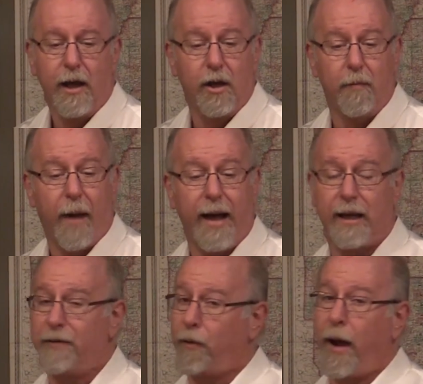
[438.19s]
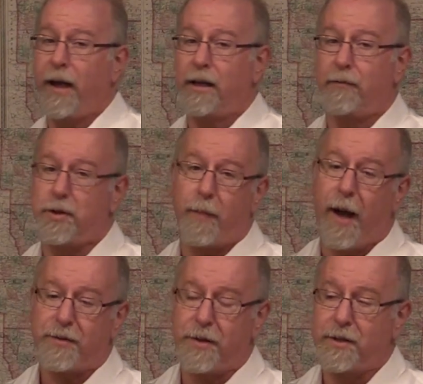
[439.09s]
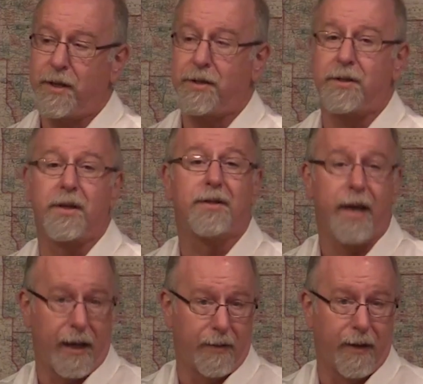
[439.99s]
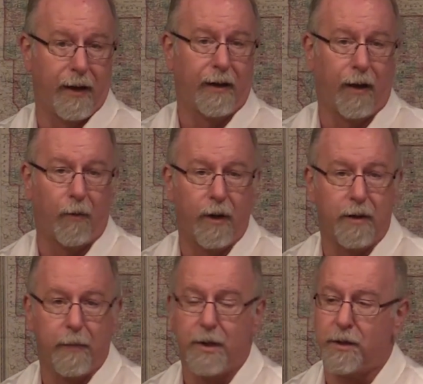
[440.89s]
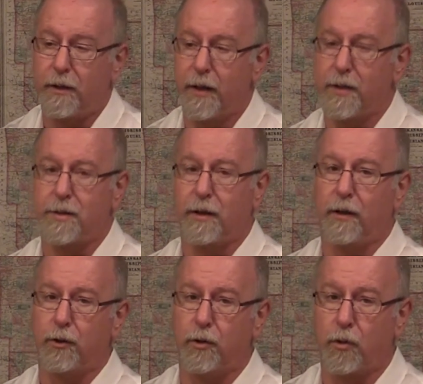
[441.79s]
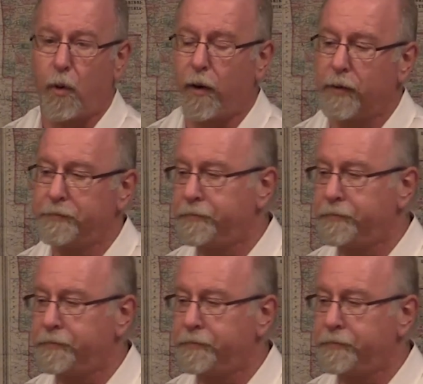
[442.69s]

You might get a variety of responses, and this is the second thing I wanted to mention in this little tutorial.